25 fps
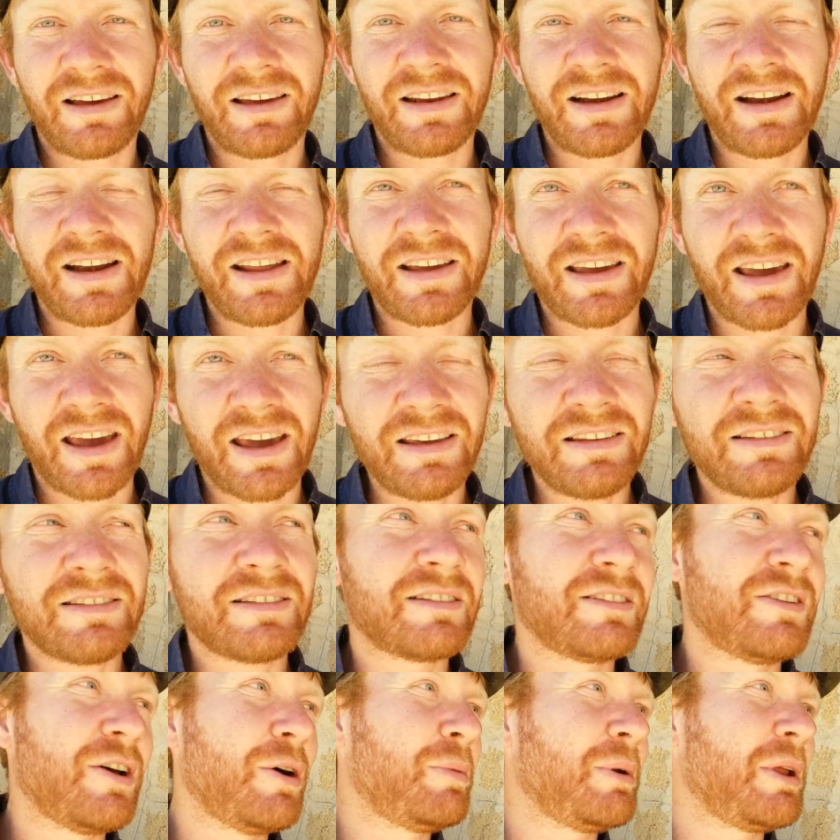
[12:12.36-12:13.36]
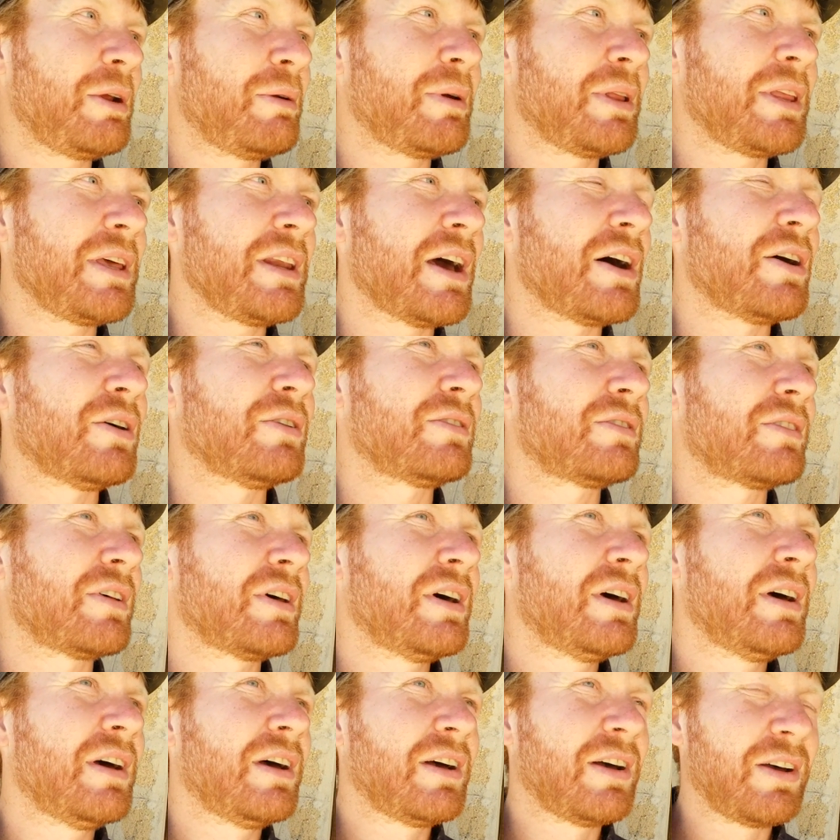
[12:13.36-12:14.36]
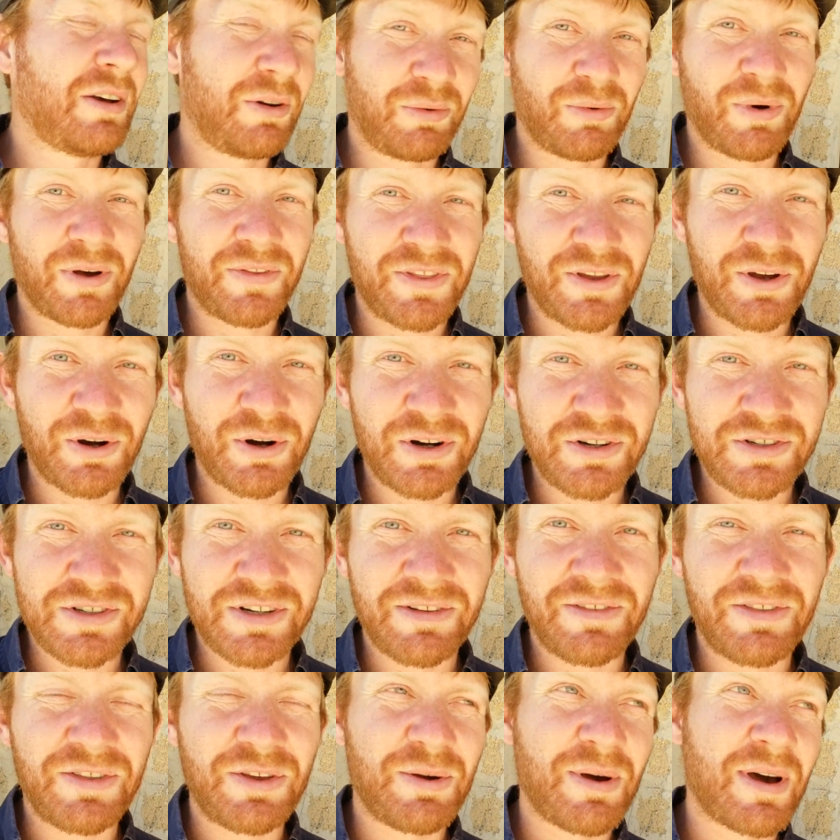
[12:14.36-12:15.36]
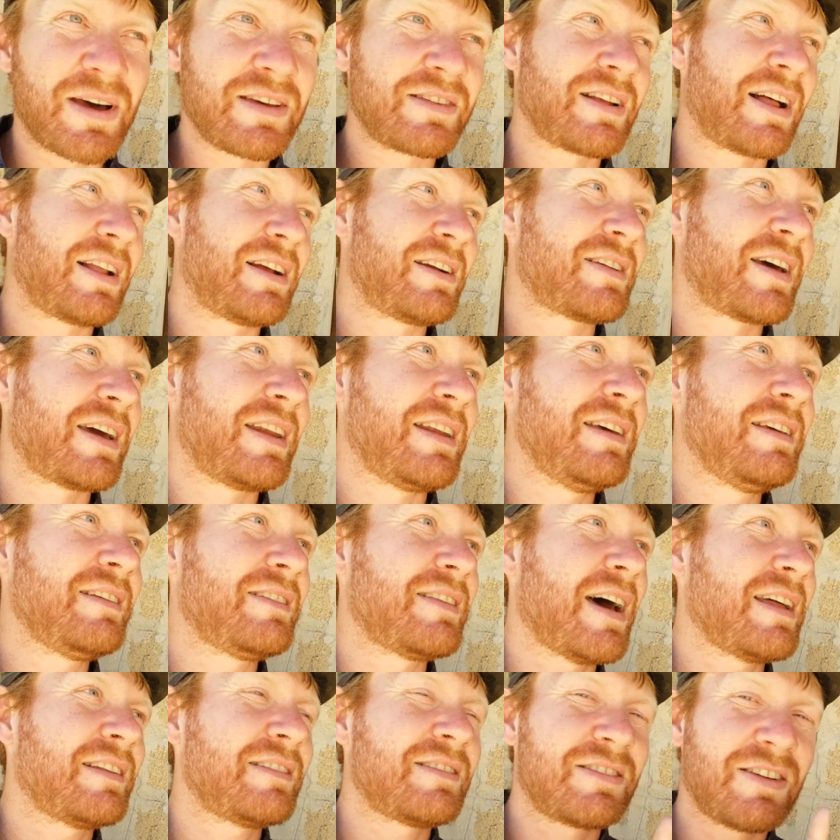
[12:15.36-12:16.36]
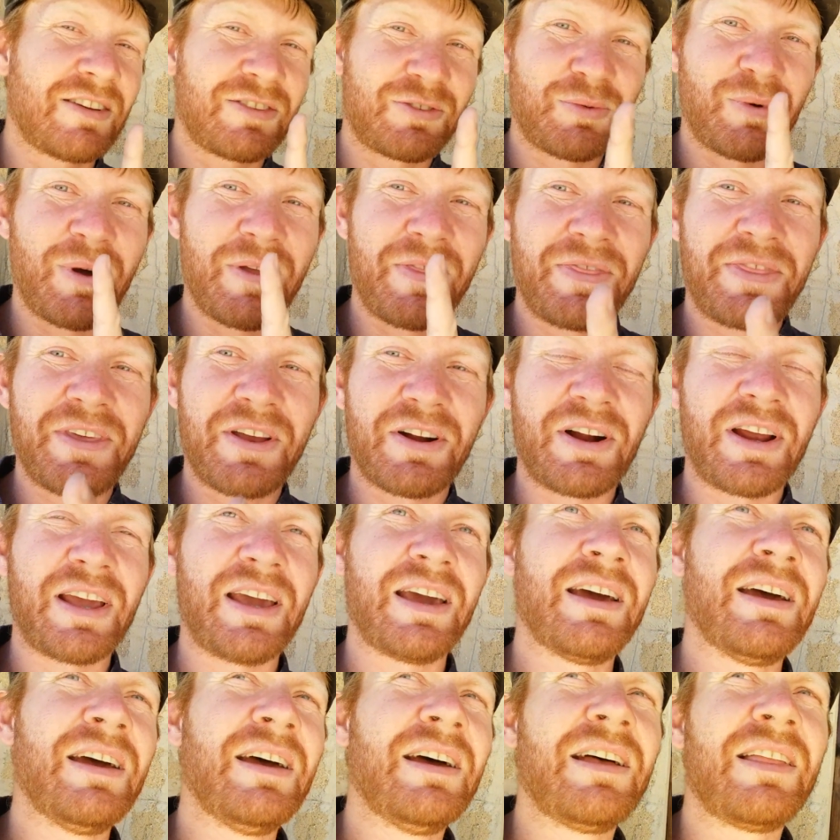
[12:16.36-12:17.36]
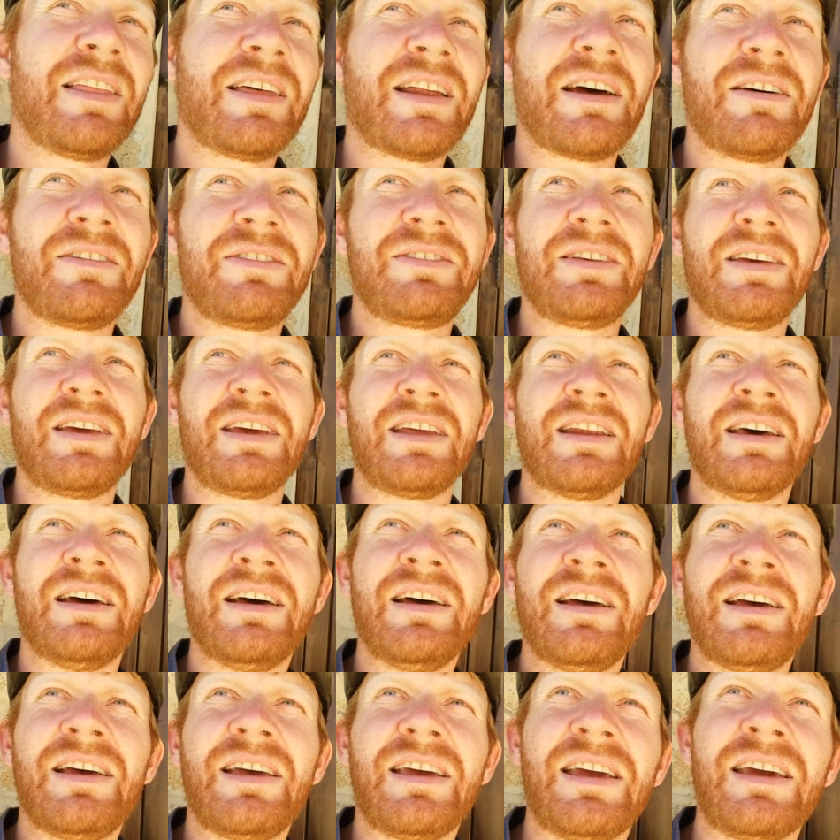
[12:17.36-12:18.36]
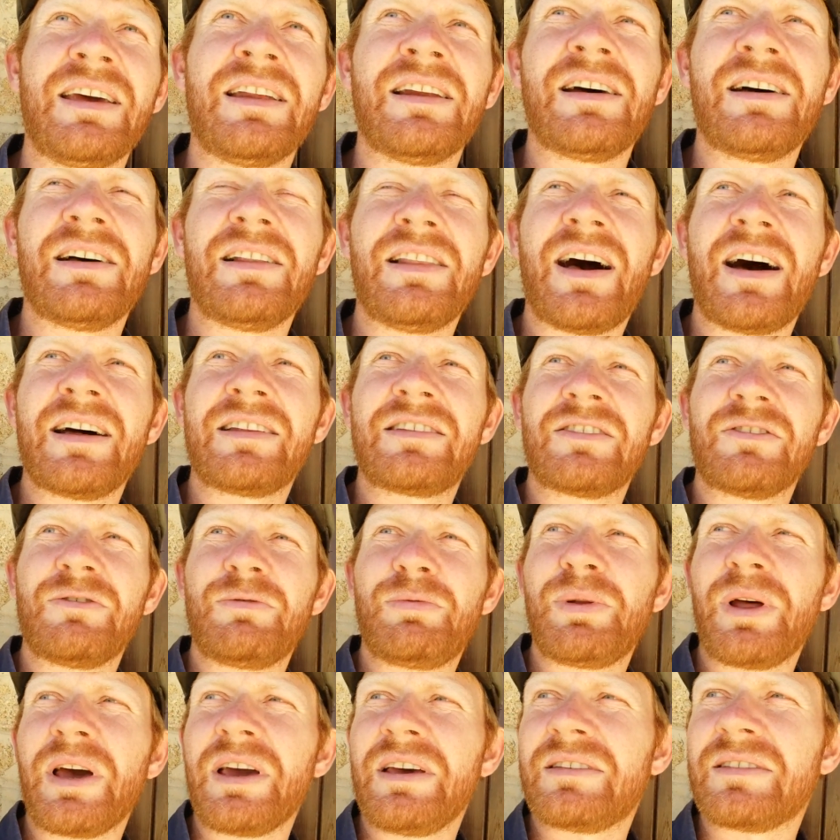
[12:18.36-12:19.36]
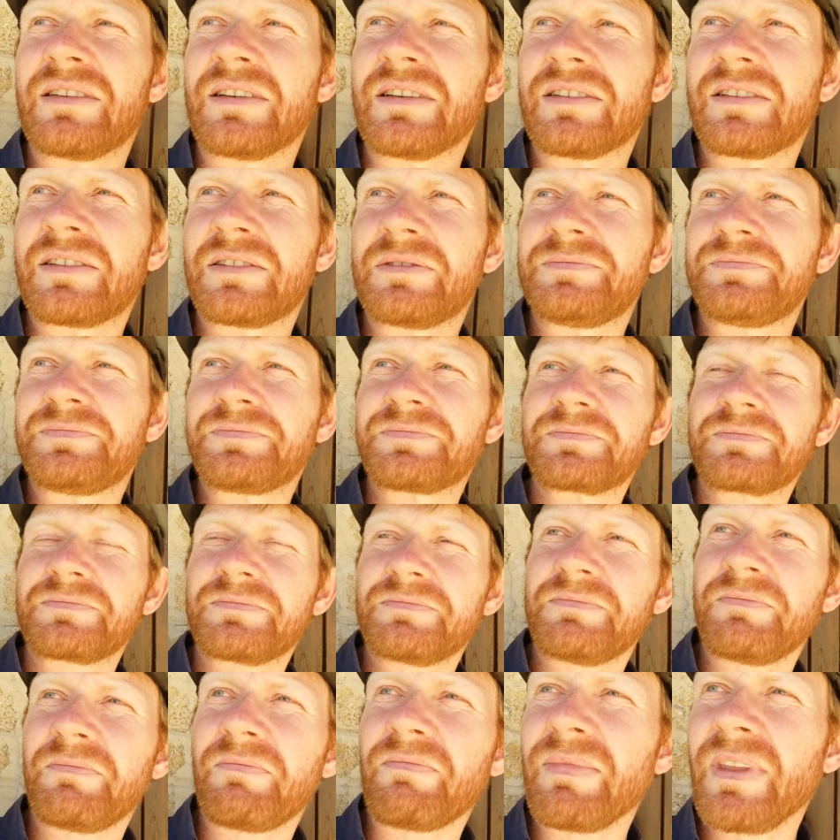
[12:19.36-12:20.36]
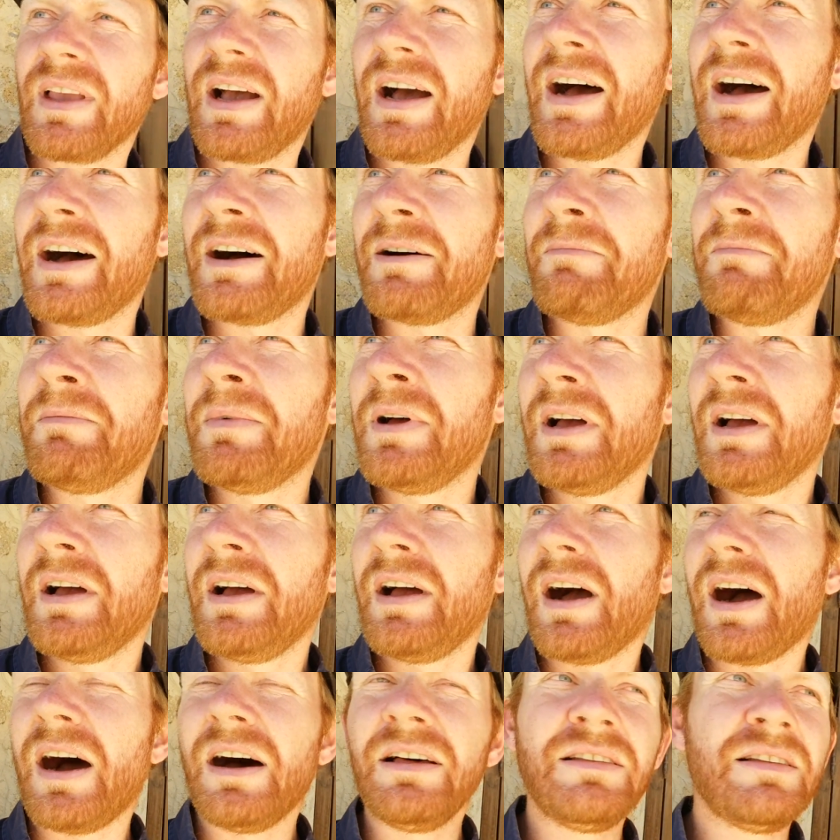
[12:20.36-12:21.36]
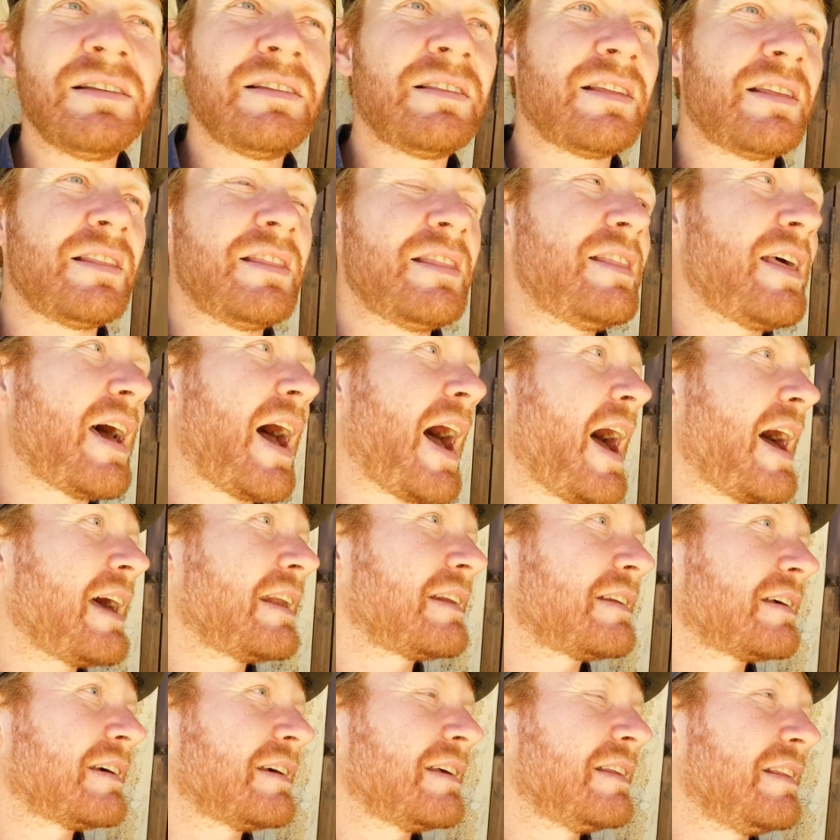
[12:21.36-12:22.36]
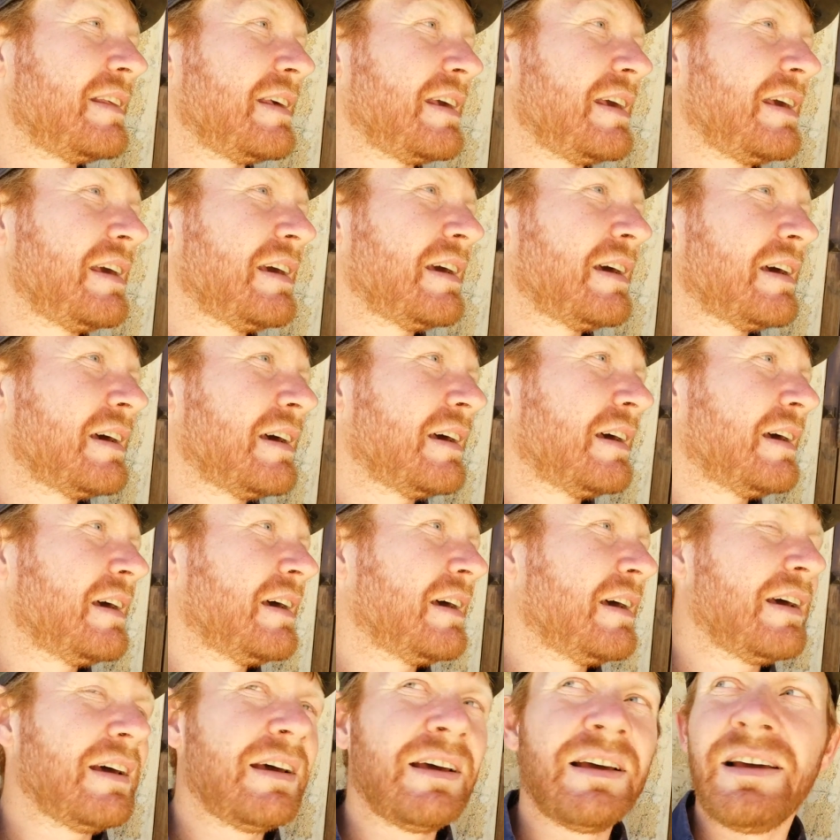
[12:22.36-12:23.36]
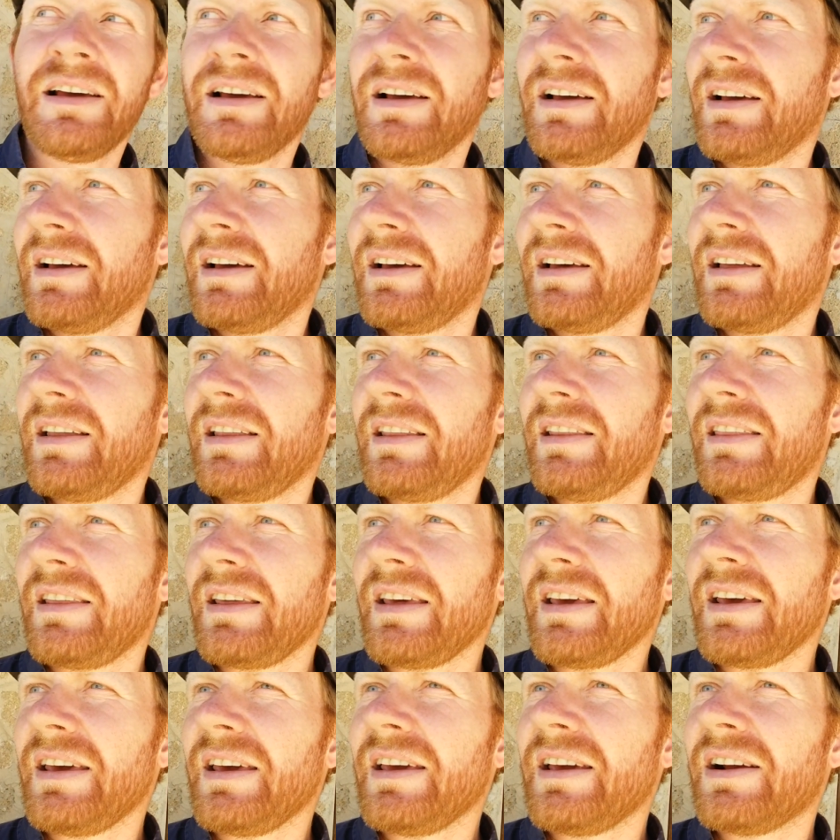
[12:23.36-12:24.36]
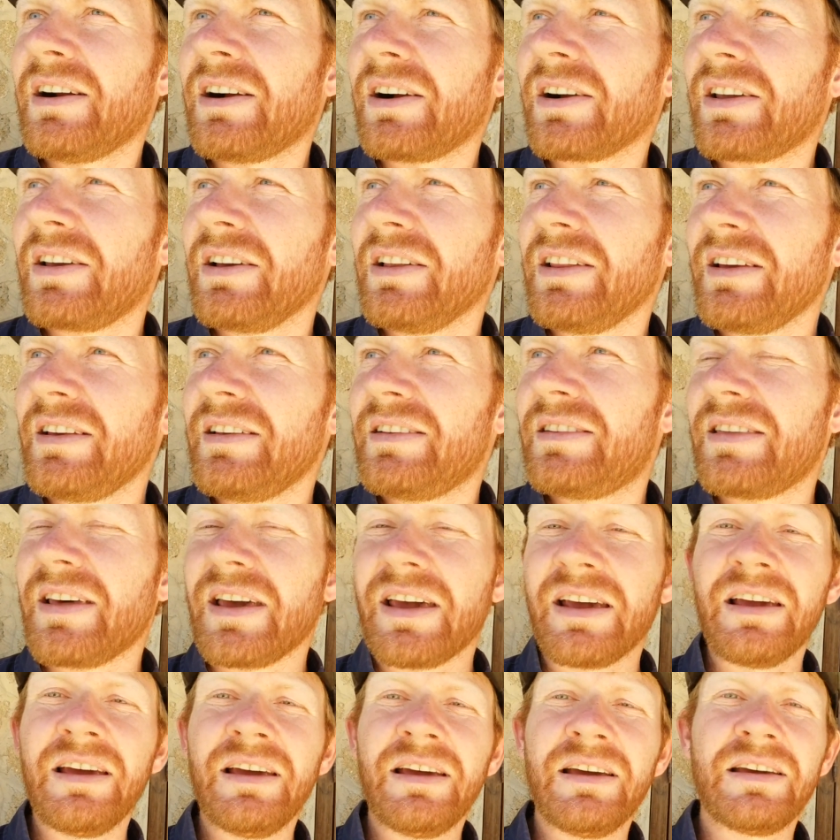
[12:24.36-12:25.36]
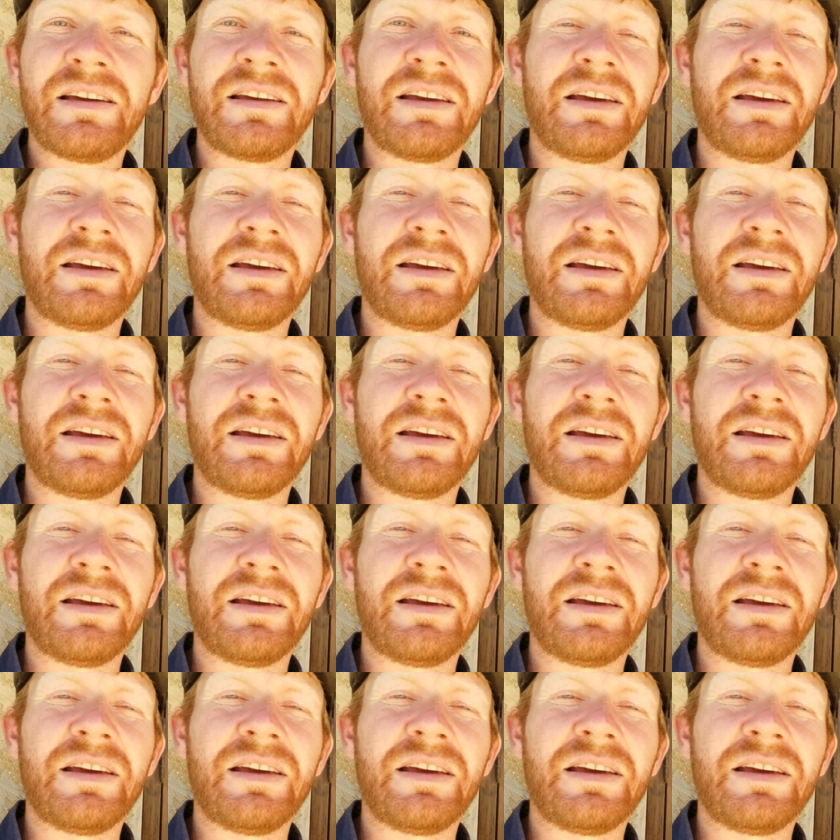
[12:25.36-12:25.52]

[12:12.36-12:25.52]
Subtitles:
In any case, nobody really knows what the origin of the US dollar sign is. That's just one theory that I've seen in lots of places. Other than that, the Hercules thing,